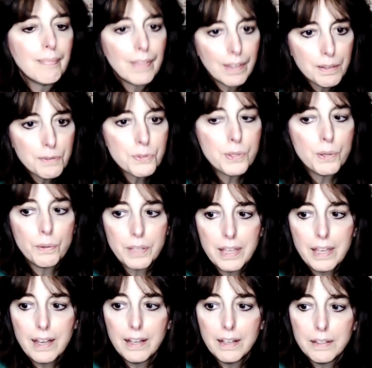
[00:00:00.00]
so
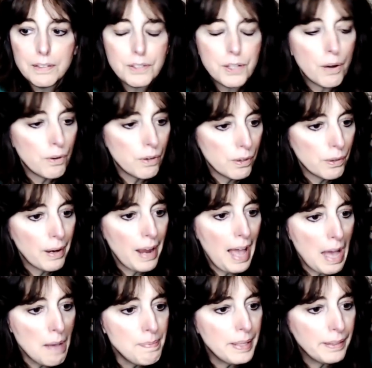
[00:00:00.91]
yeah, her
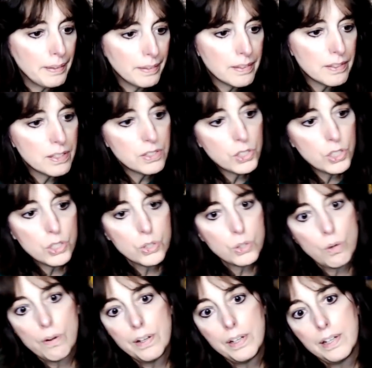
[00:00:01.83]
habit,
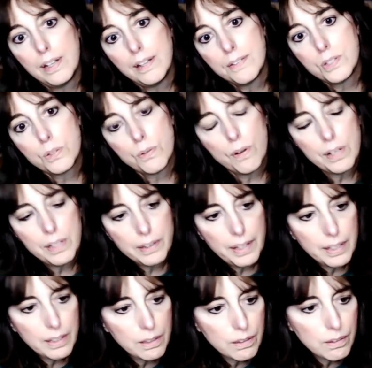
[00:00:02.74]
it started
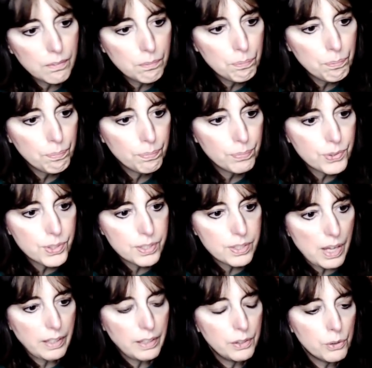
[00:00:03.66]
like
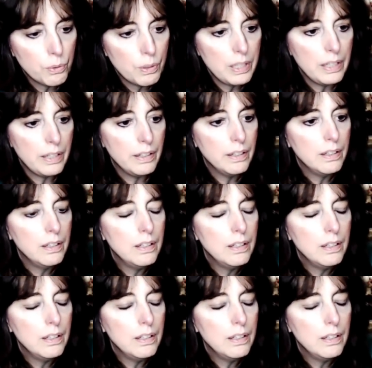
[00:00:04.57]
sucking her in.